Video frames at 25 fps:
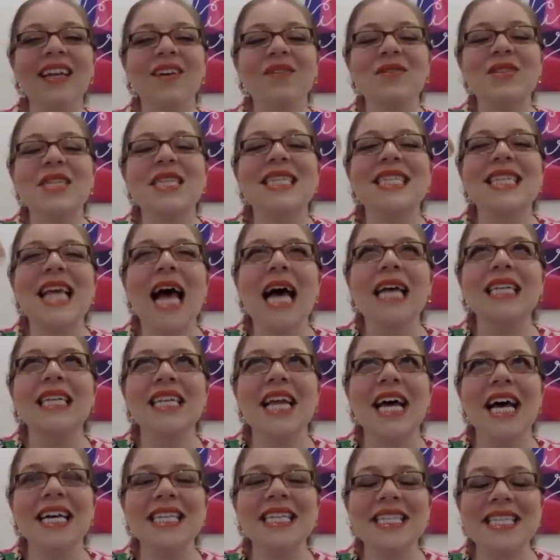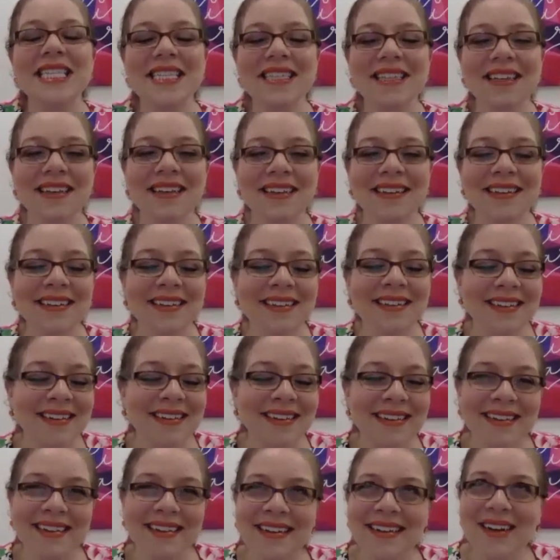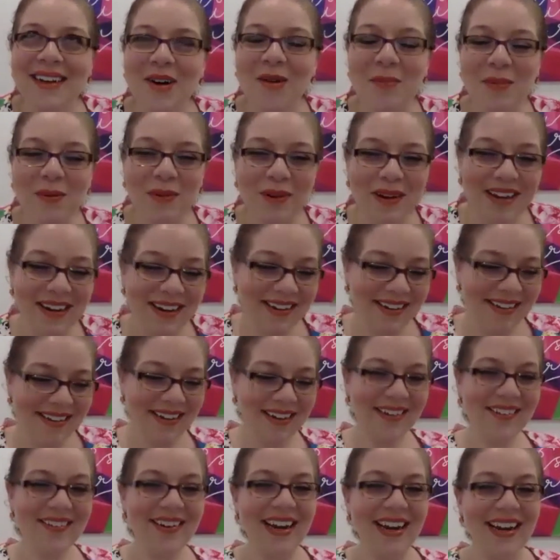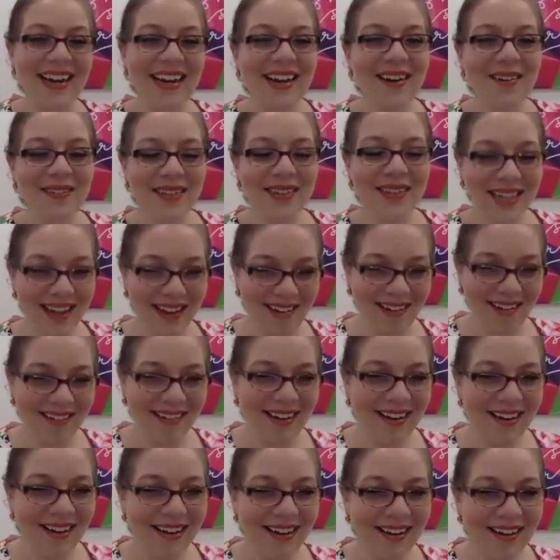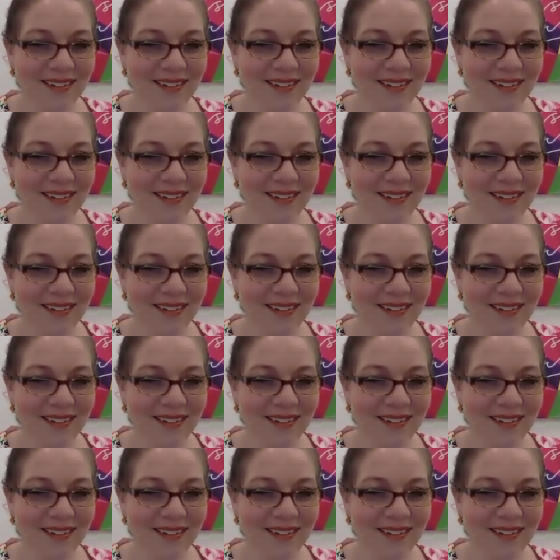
of sadness. Oh boy. All right, here we go. Here